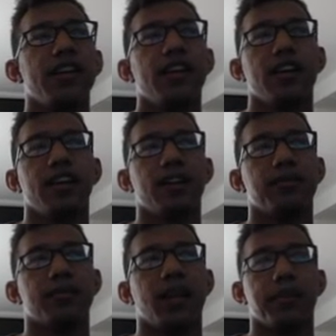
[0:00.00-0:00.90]

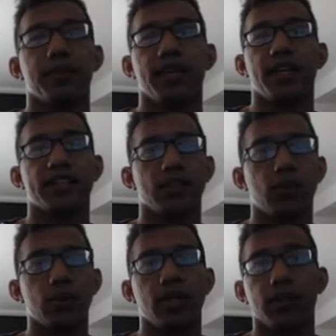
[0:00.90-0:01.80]
I played against a
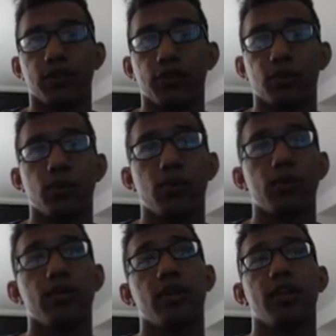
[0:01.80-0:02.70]
whole lot of control
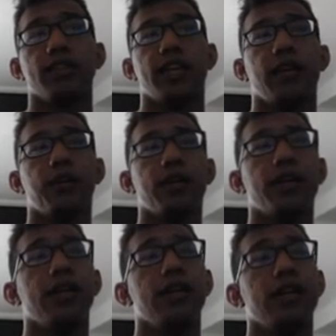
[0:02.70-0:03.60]
on day 1,